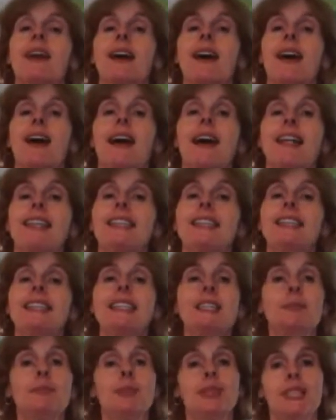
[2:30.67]
I
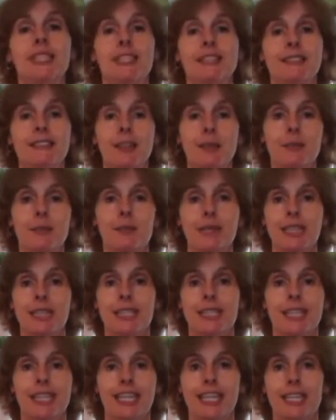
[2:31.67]
deeply and
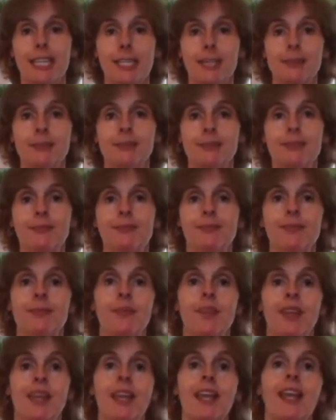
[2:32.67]
completely
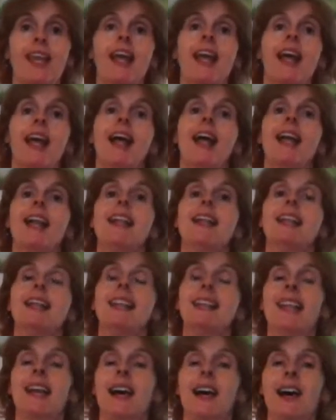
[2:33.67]

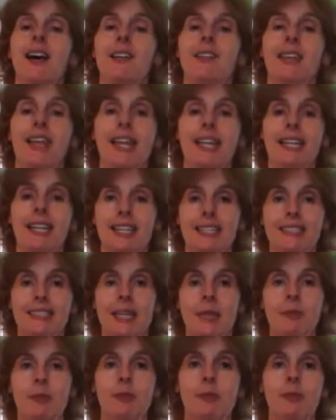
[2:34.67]
love and
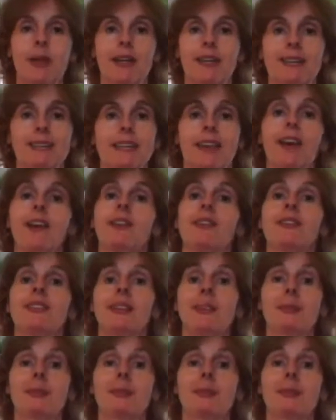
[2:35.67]
accept myself.